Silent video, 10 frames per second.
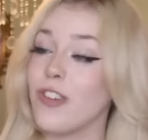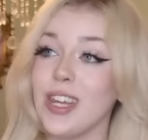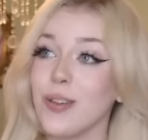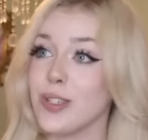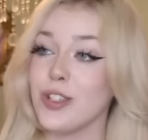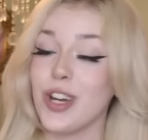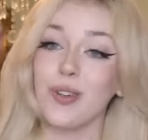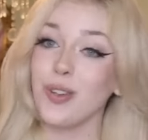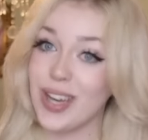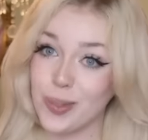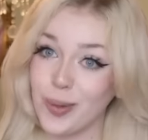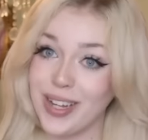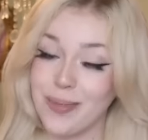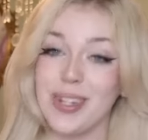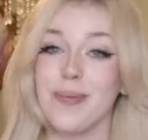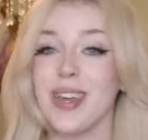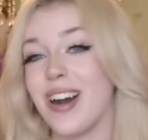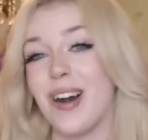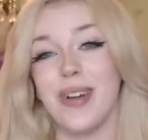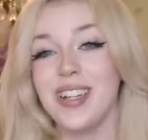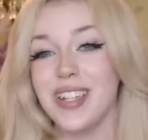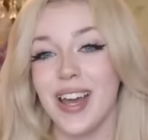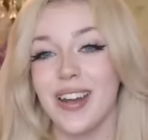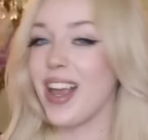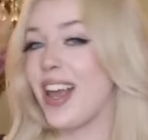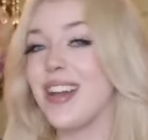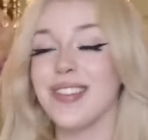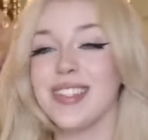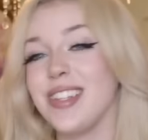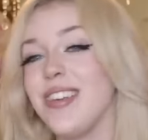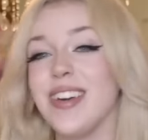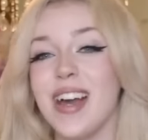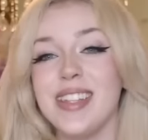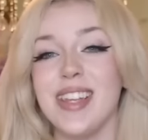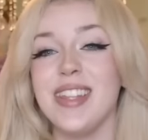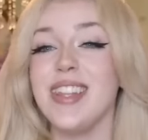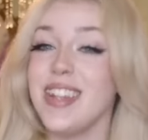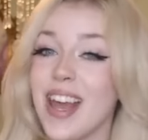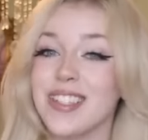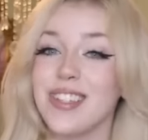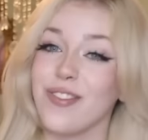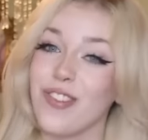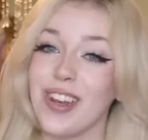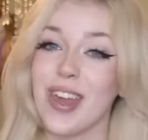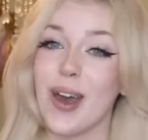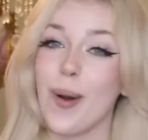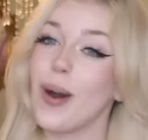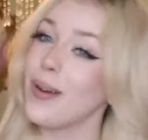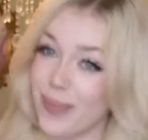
videos in general you guys would like me to make on my channel. And I will see you guys in the next video.